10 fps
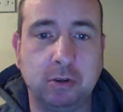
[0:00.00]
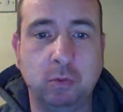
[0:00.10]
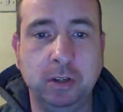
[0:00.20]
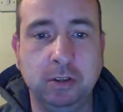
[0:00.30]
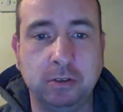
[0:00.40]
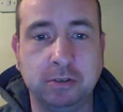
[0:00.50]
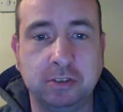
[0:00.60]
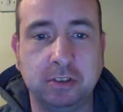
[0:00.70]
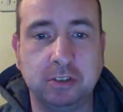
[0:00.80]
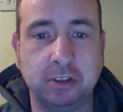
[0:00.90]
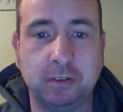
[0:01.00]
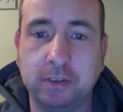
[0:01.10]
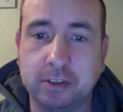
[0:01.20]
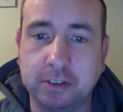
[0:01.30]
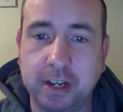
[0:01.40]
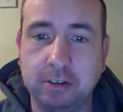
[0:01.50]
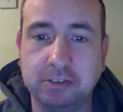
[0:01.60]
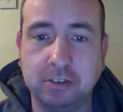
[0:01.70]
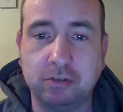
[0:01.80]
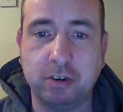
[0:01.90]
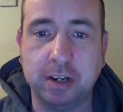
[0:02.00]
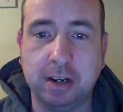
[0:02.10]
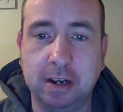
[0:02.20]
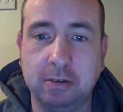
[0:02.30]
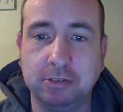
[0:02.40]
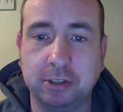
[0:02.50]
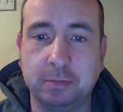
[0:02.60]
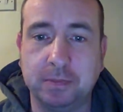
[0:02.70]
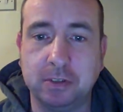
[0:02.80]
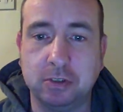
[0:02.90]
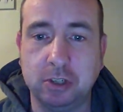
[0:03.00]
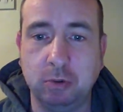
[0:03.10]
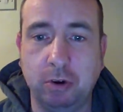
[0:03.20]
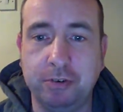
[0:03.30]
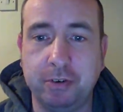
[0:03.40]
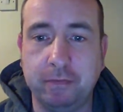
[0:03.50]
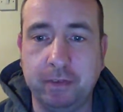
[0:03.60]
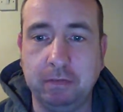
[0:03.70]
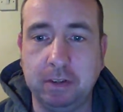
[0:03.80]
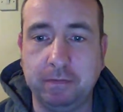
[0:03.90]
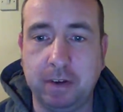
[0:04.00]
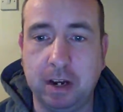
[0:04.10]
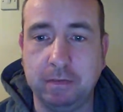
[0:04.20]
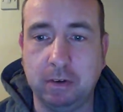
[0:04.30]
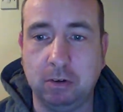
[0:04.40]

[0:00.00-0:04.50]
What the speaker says: Windows Server 2003 allows up to 255,